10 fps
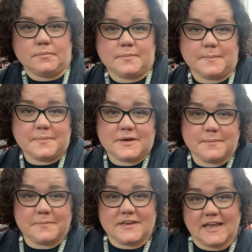bumping
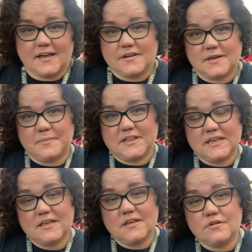up and down in my
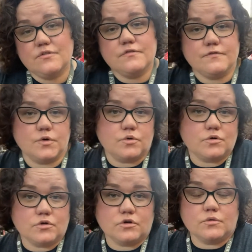little
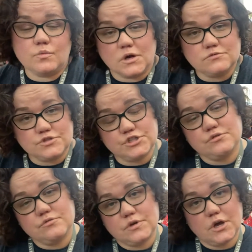fort, won't
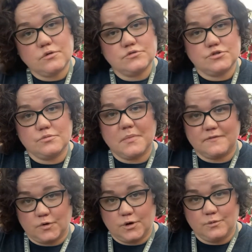you go to my
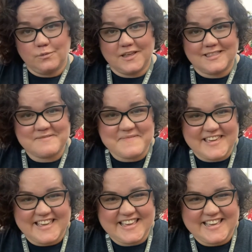fort with
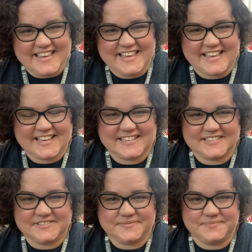me?
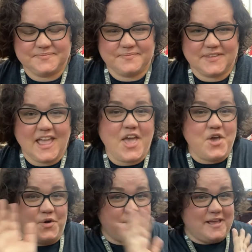
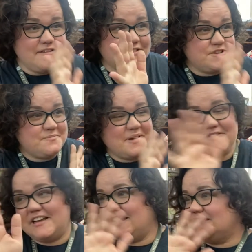Waving to my
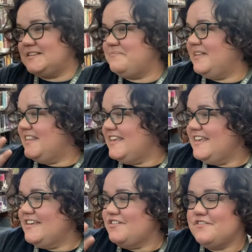friends in my
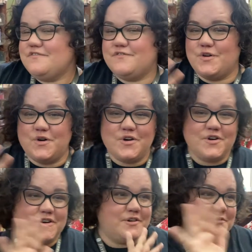little
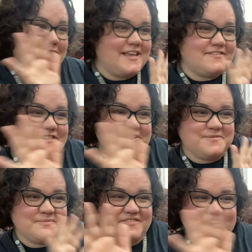fort, waving to
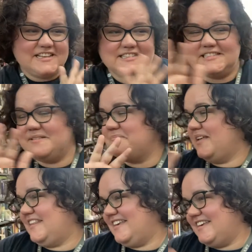my friends in my
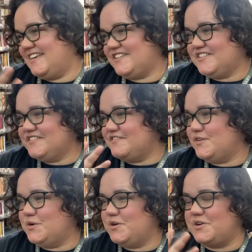little
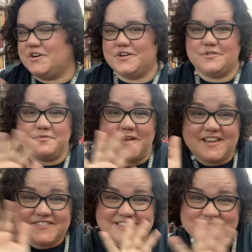fort,
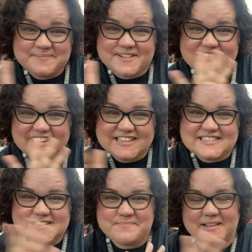waving to my
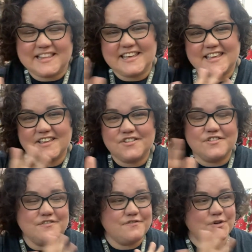friends in my
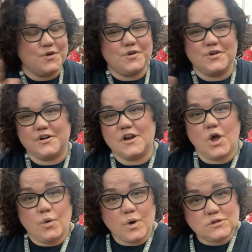little fort,
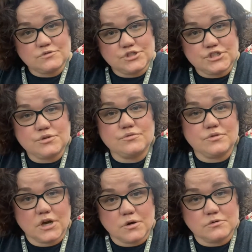won't you
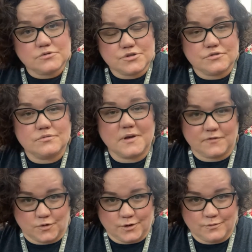go to my
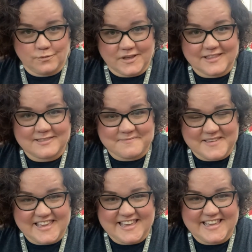fort with
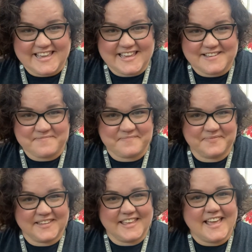me?
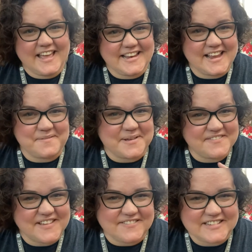And now my
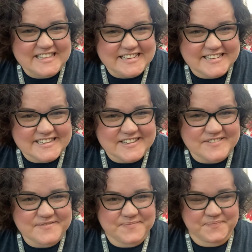favorite thing to do.
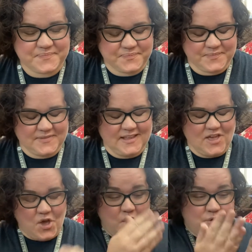
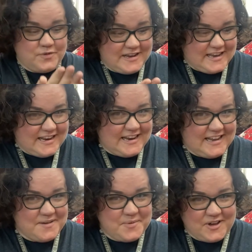
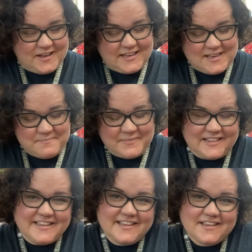Reading a book in my
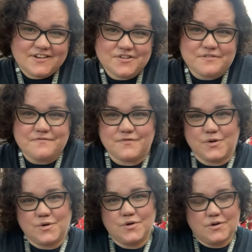little
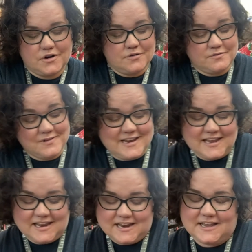fort,
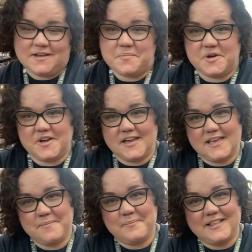reading a book
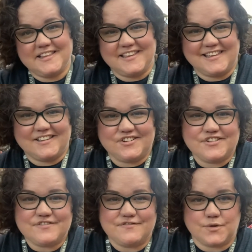in my
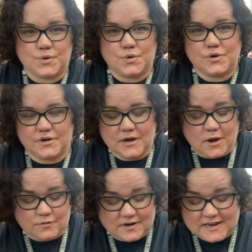little fort,
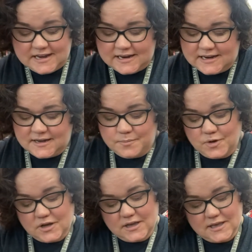reading a
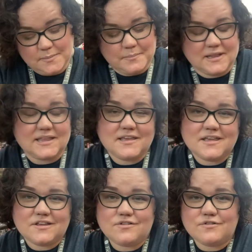book in my
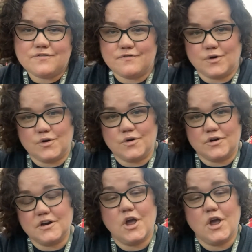little fort,